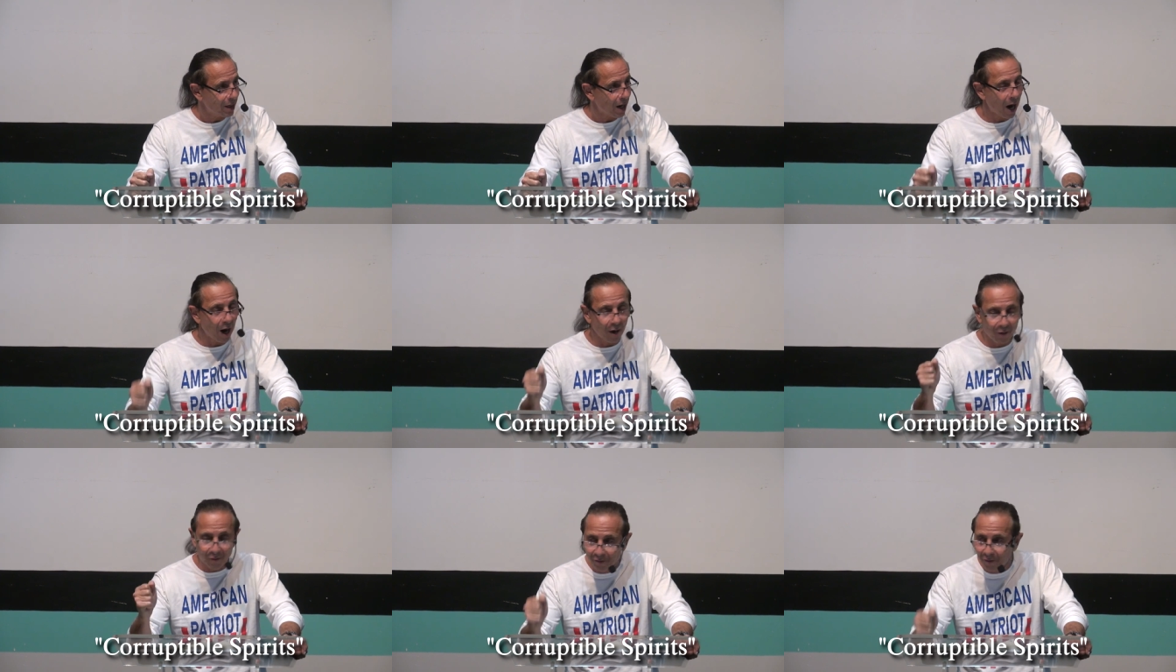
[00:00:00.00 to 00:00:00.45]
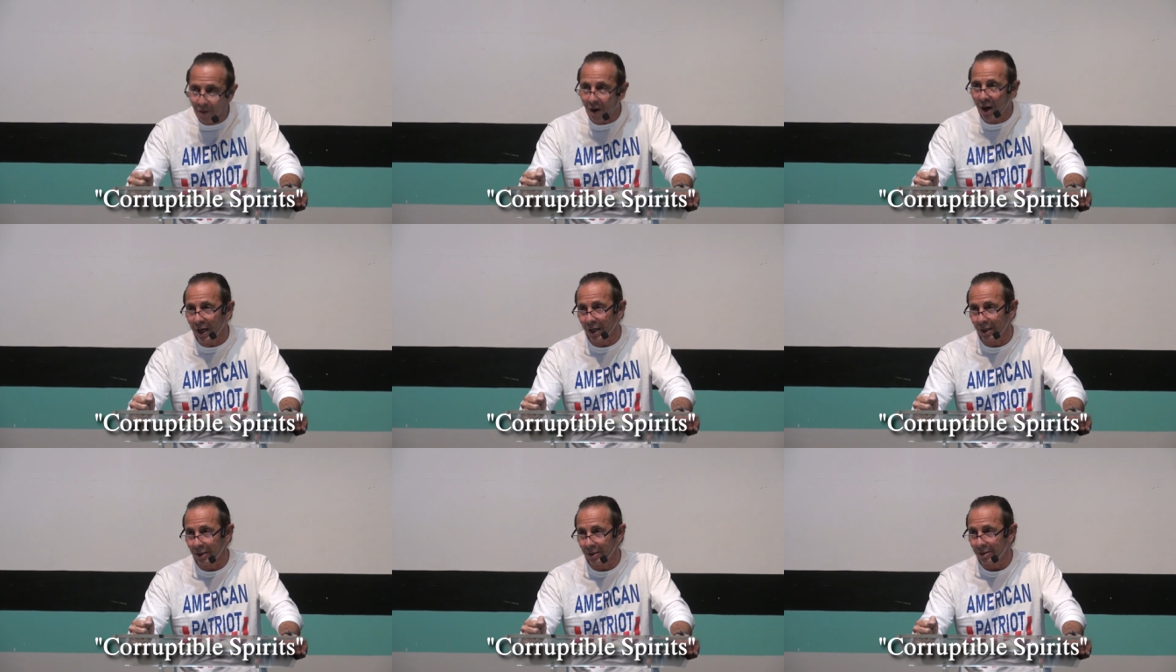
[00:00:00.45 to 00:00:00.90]
Our
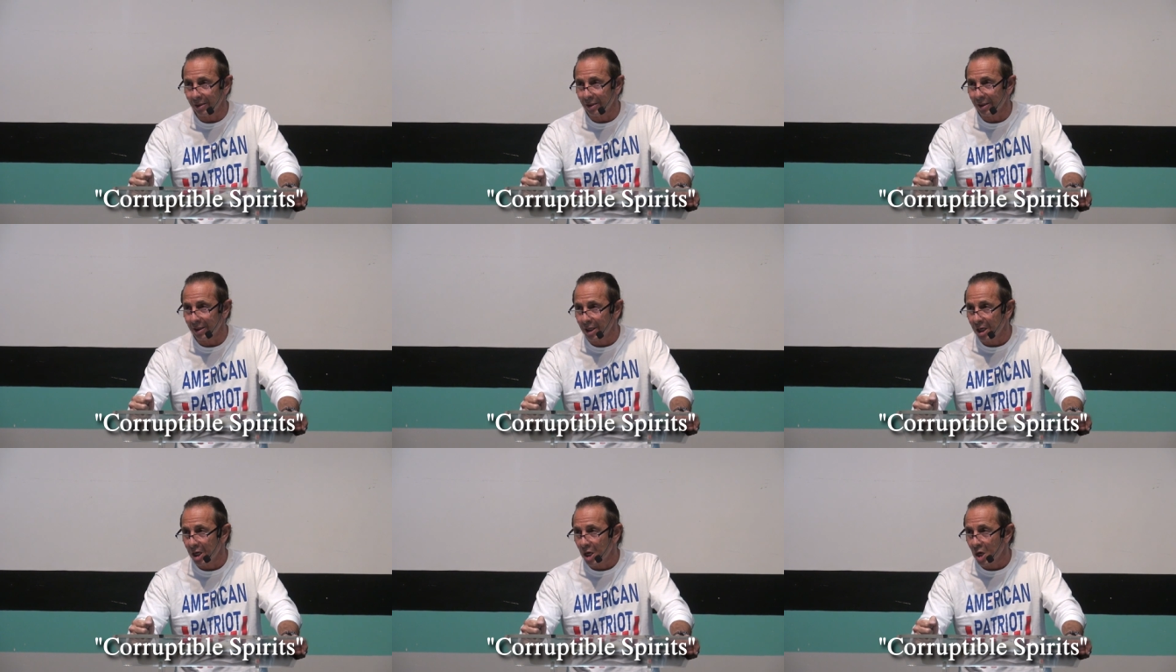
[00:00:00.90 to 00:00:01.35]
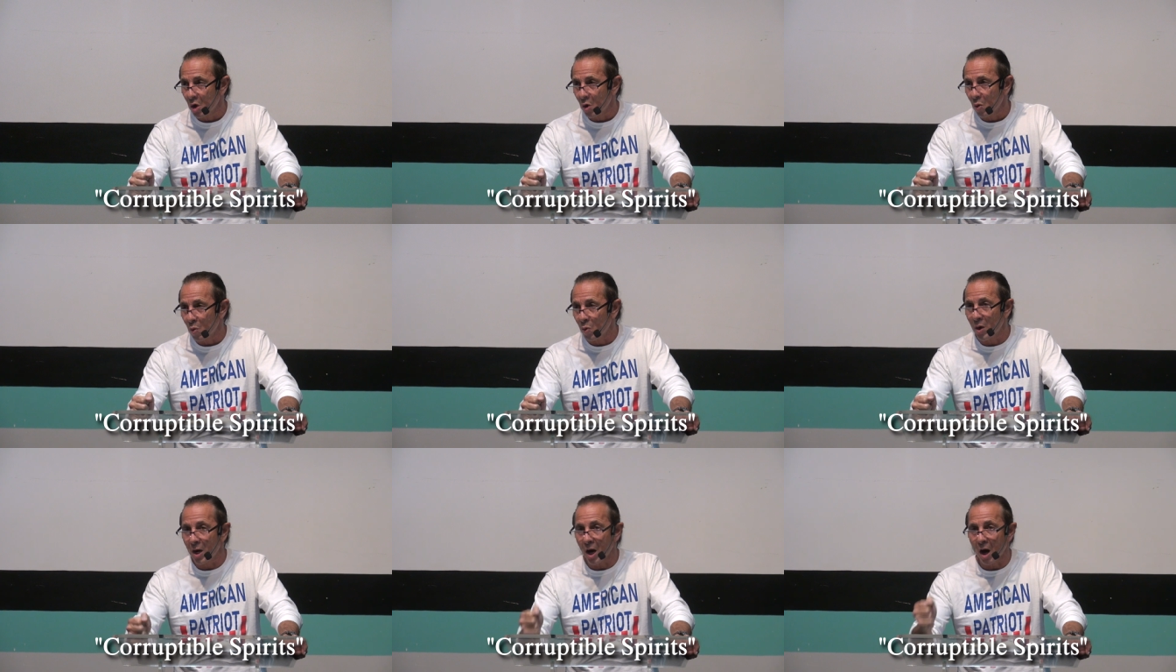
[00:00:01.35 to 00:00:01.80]
fight.
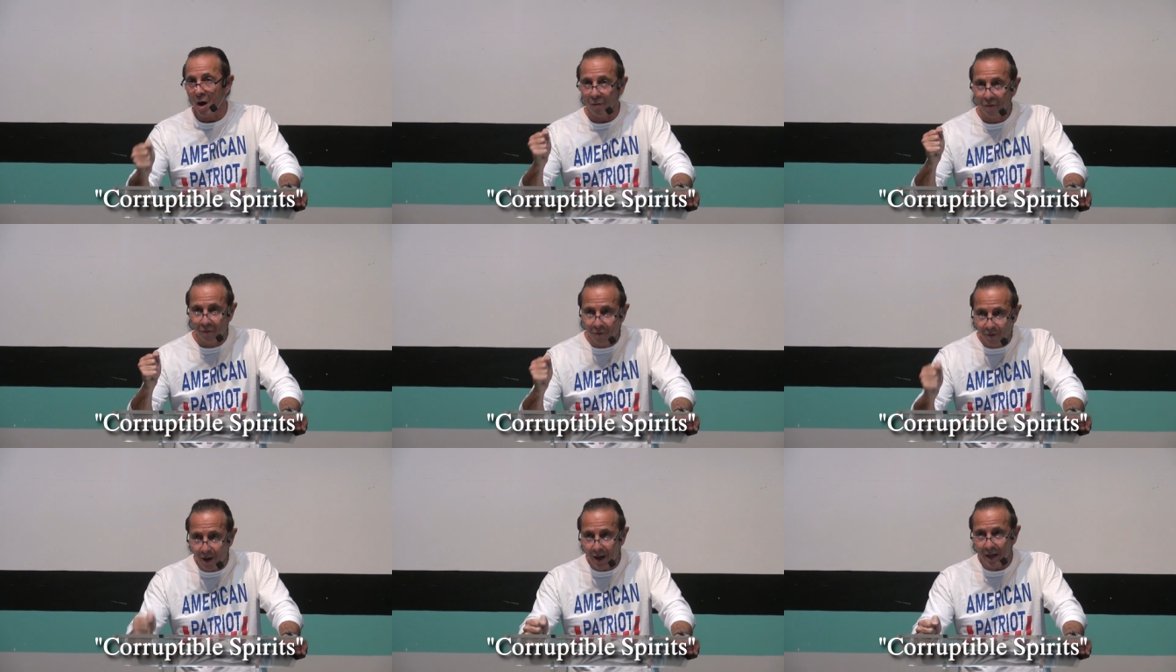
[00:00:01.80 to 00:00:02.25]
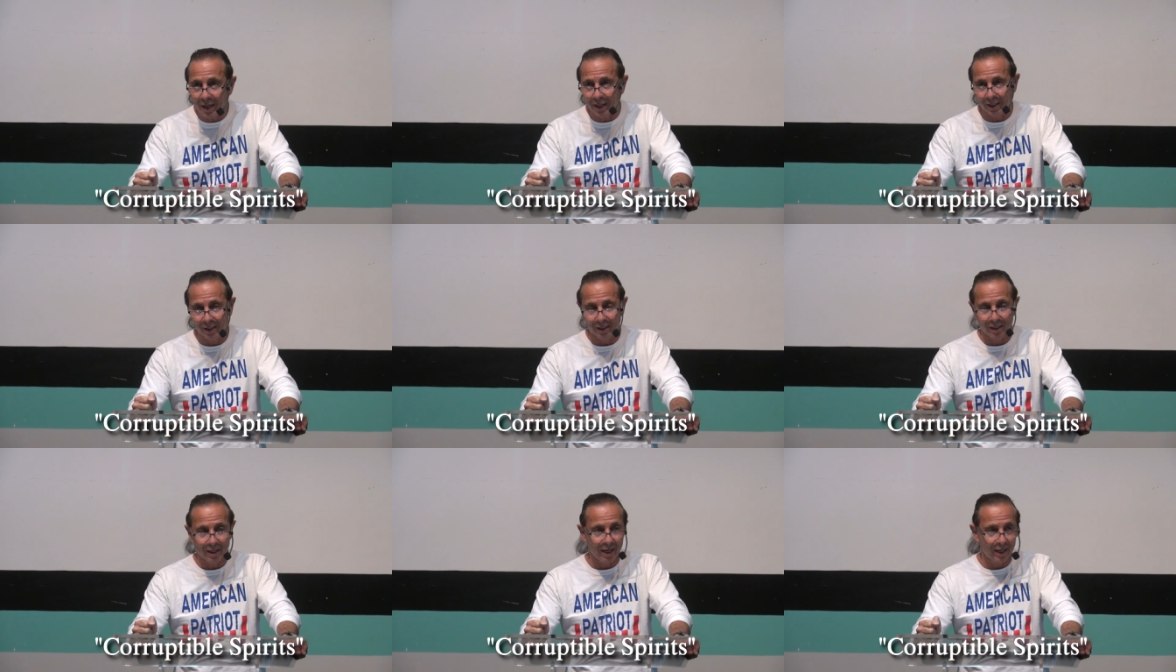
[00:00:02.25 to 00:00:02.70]
We are
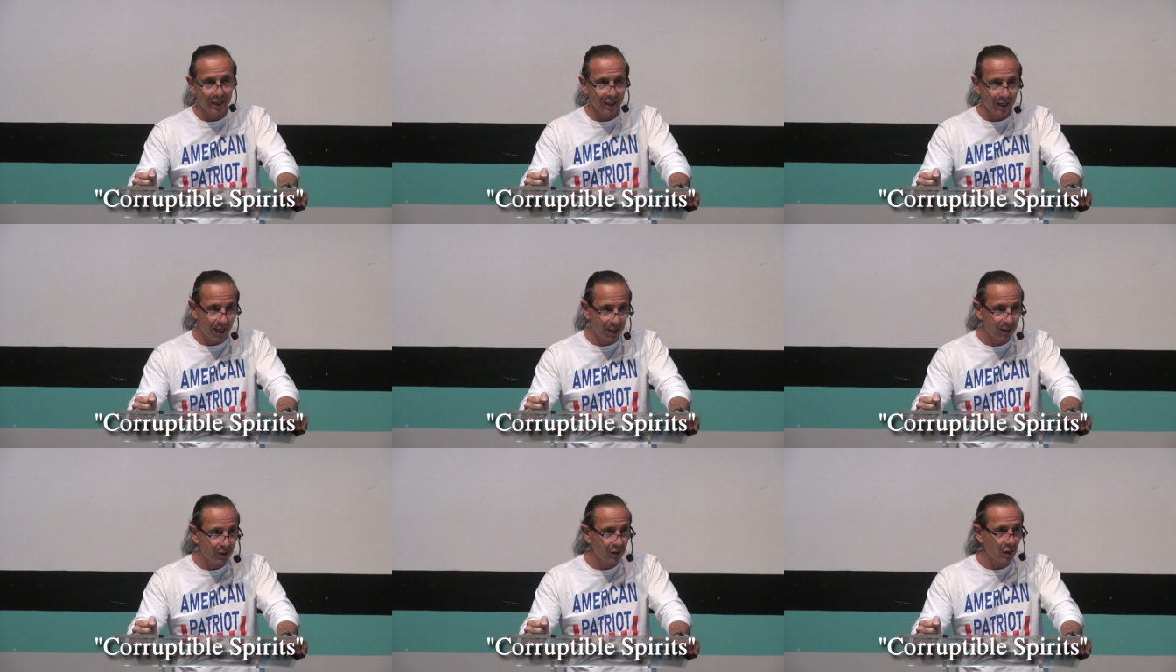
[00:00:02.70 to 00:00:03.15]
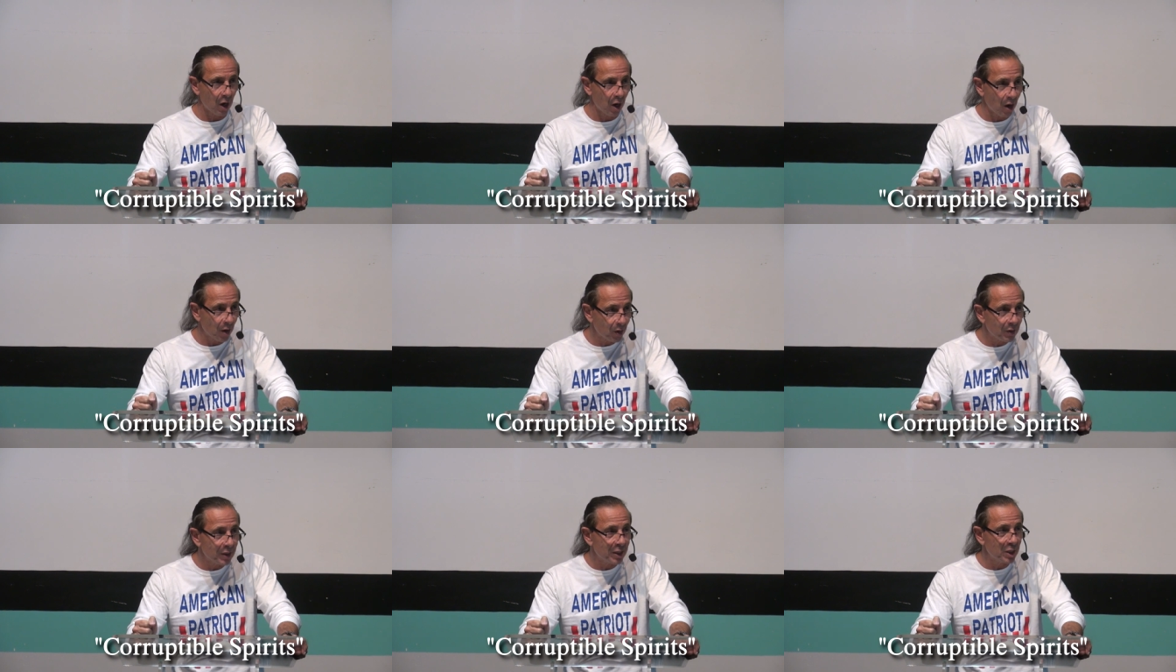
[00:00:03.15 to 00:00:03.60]
fighting against
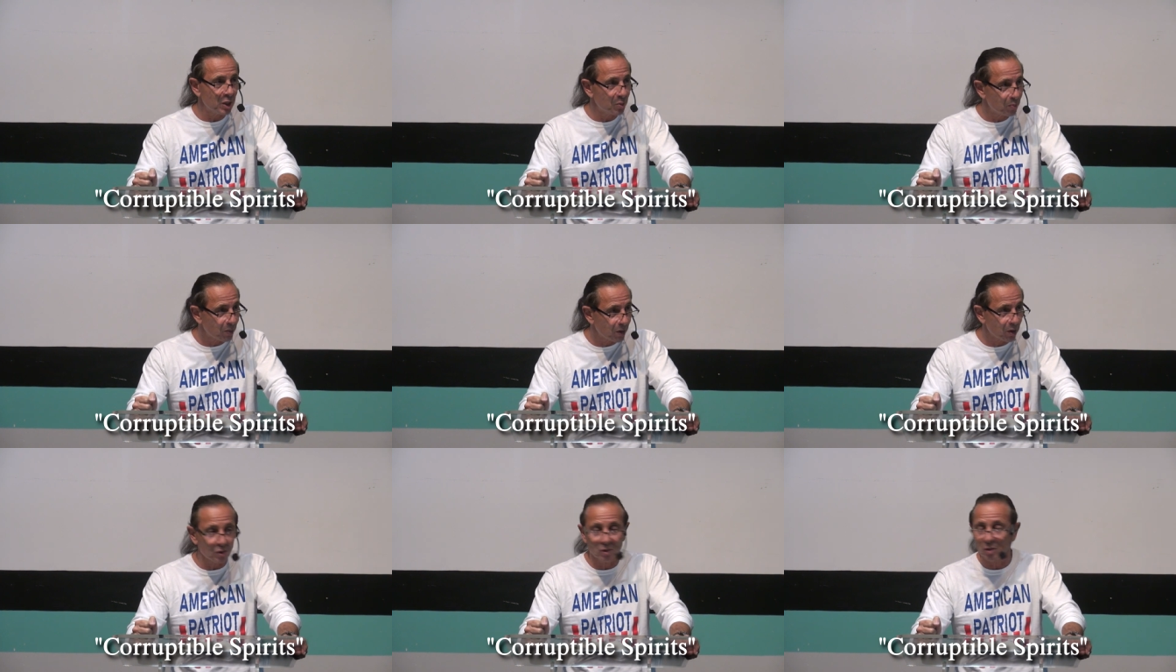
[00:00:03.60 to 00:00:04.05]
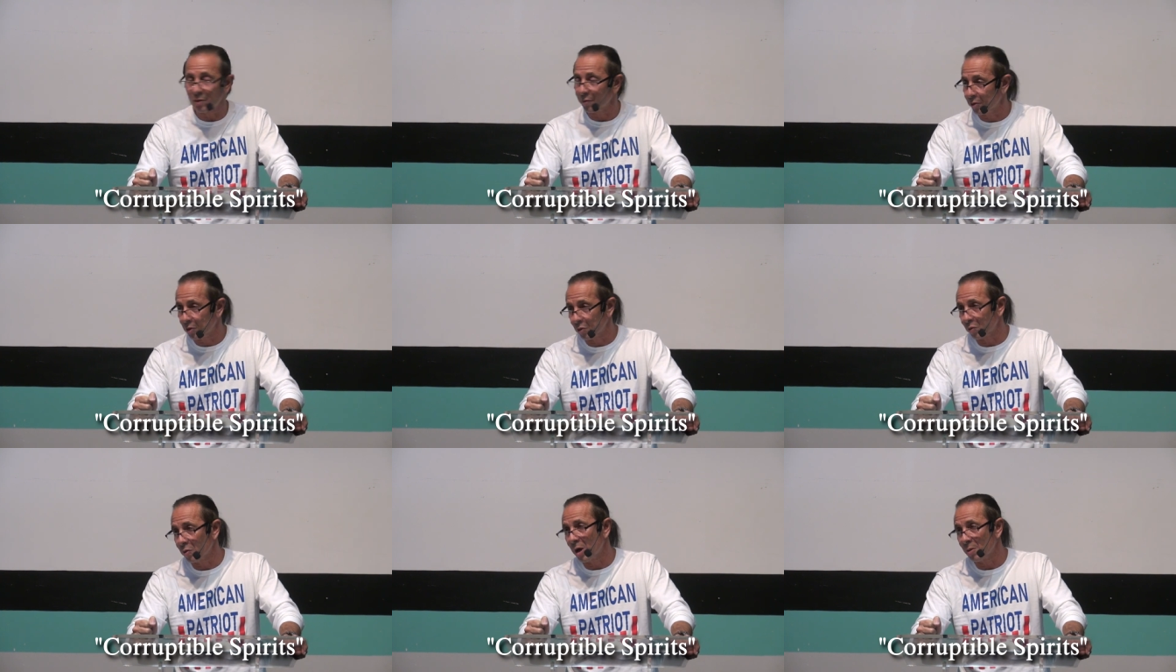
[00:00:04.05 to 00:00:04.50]
all these spirits of
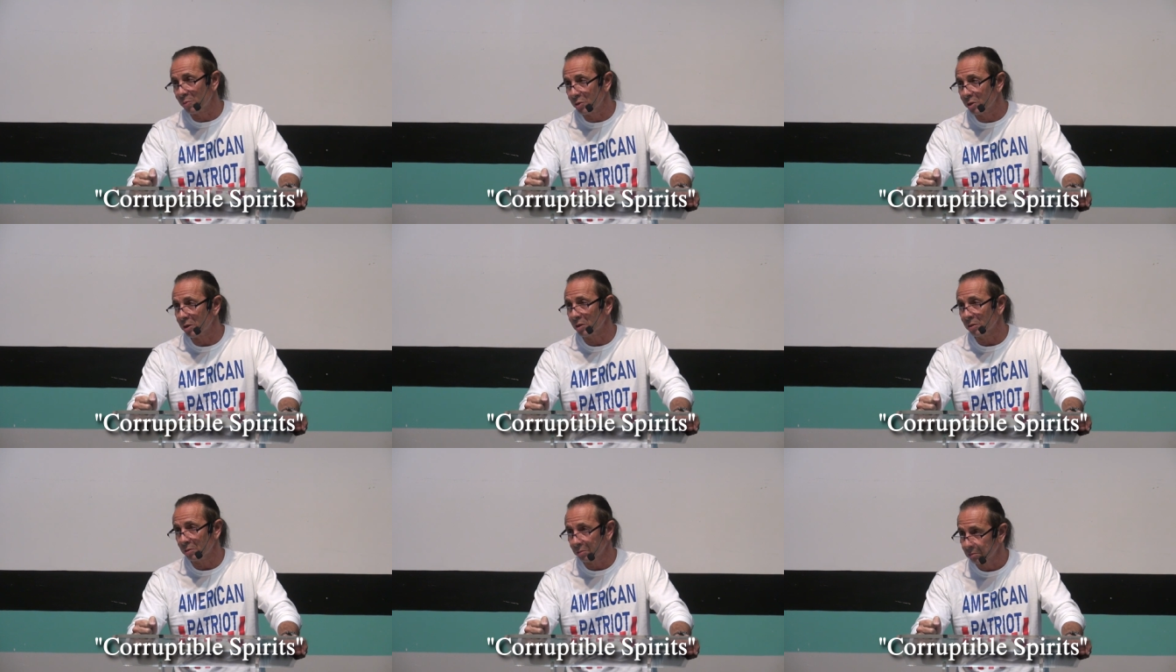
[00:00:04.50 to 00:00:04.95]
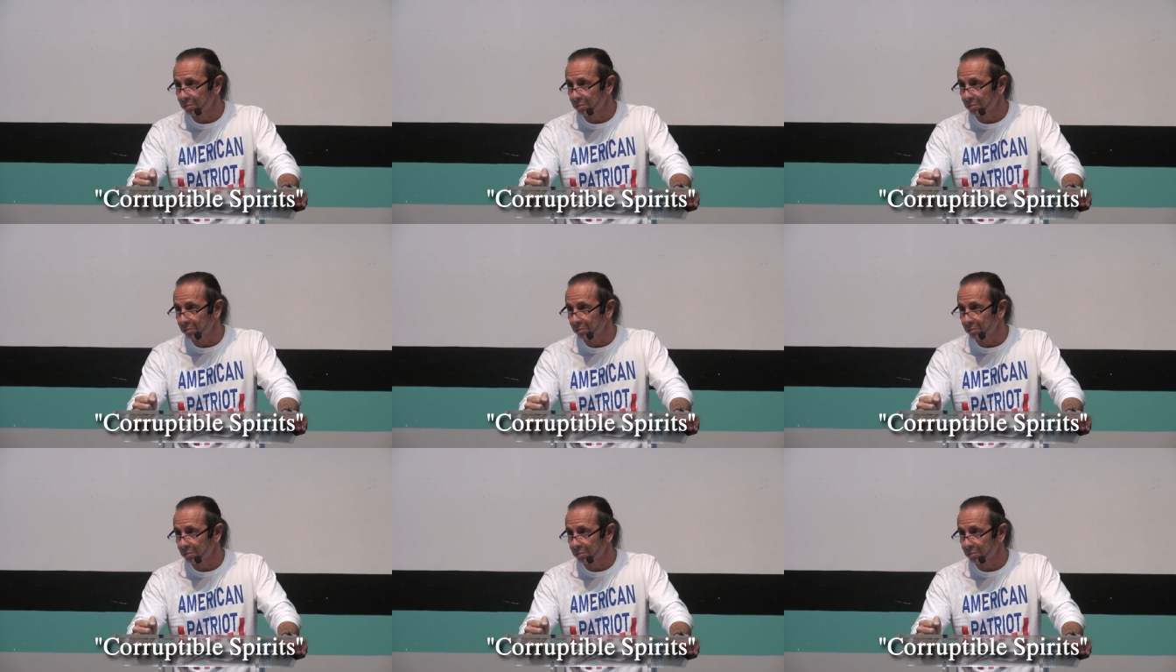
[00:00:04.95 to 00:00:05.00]
corruption.